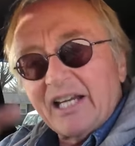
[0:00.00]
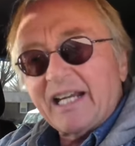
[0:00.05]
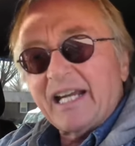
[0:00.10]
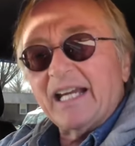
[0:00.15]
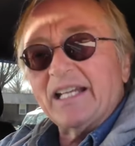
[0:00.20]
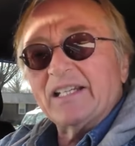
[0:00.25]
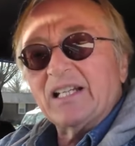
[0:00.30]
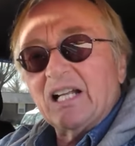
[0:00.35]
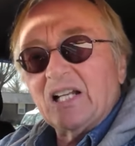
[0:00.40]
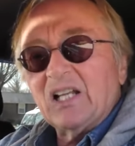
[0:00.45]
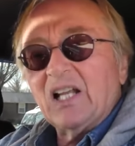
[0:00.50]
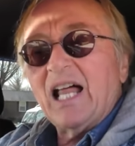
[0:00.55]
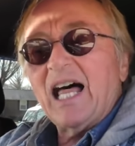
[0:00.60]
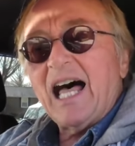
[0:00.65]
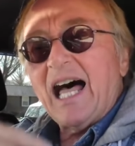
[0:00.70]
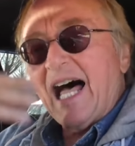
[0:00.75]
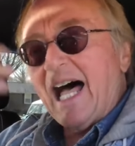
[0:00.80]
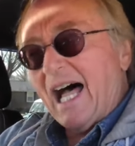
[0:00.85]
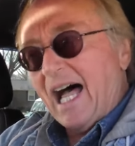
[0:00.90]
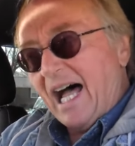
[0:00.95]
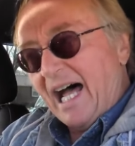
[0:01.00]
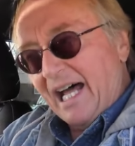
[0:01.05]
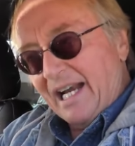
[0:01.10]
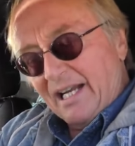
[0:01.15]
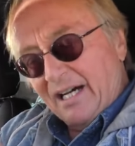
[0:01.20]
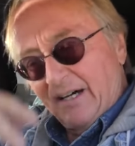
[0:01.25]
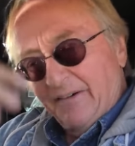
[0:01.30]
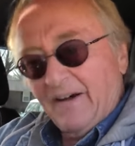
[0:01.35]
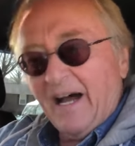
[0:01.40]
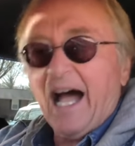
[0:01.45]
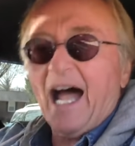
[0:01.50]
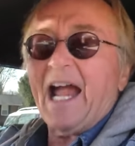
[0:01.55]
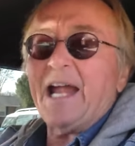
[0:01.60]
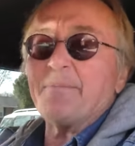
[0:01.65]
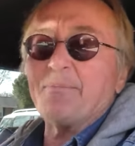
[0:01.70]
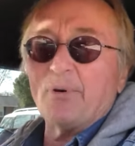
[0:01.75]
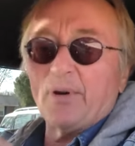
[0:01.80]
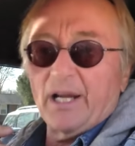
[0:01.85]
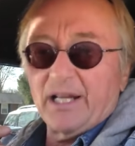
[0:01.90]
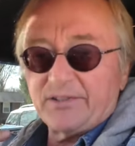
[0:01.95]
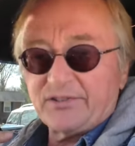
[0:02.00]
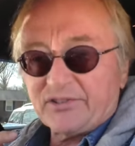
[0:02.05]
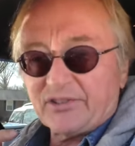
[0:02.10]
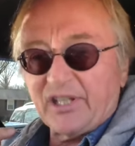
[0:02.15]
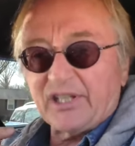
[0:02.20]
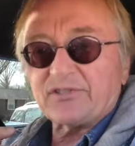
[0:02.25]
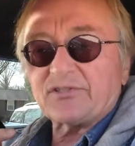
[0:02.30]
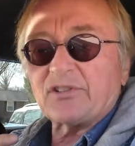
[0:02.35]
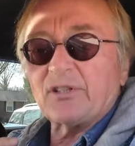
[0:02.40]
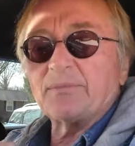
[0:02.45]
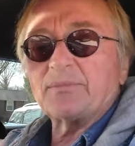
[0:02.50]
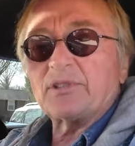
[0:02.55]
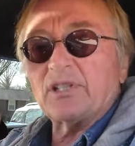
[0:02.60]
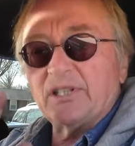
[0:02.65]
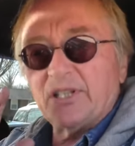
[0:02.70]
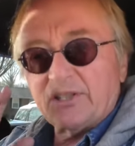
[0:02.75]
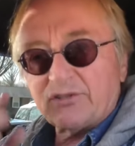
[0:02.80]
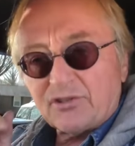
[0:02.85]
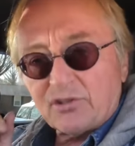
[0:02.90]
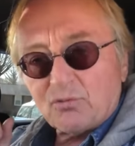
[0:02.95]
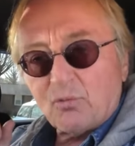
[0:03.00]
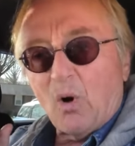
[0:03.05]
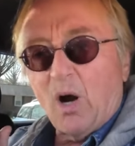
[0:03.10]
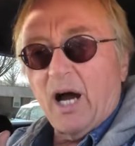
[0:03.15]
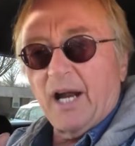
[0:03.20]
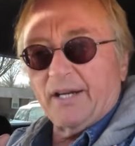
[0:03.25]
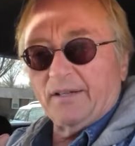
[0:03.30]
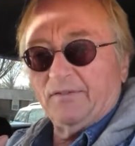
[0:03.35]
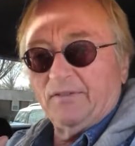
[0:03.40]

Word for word: They're getting a lot of hybrid systems, and this is one